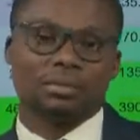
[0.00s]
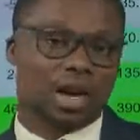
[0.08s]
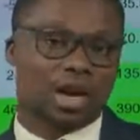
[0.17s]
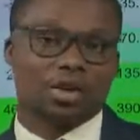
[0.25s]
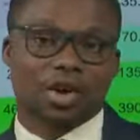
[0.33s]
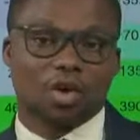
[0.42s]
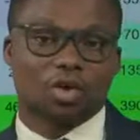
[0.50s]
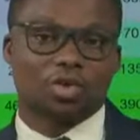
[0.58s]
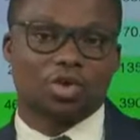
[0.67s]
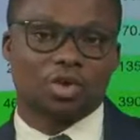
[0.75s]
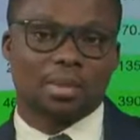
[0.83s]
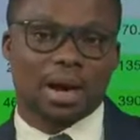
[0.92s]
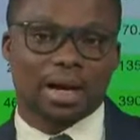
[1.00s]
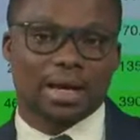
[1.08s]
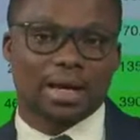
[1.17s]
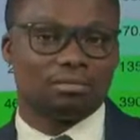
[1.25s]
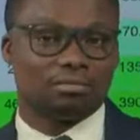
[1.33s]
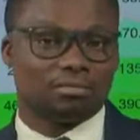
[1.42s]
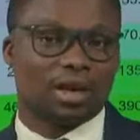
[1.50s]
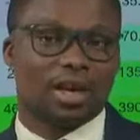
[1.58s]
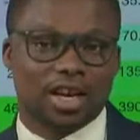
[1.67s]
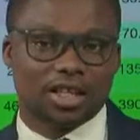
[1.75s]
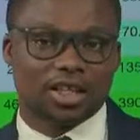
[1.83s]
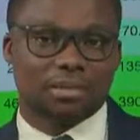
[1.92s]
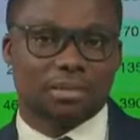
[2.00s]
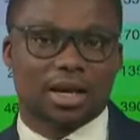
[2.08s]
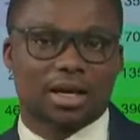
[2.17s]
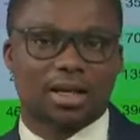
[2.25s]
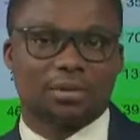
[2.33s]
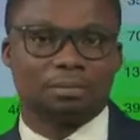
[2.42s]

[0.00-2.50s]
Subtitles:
agricultural market, energy market.